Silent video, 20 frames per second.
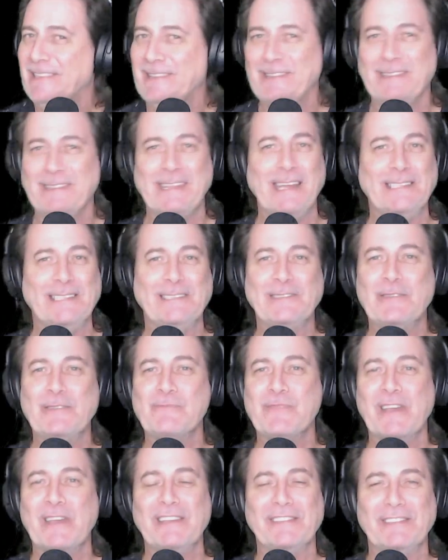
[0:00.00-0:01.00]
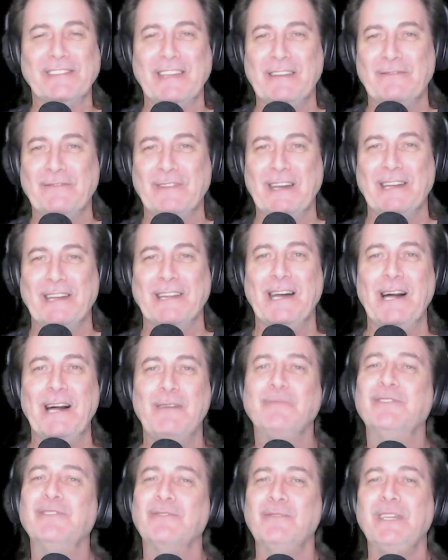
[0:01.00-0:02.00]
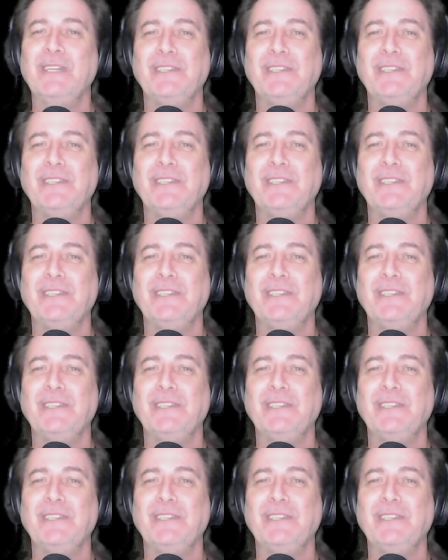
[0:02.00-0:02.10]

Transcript: That's the best I've got. I'm Sweet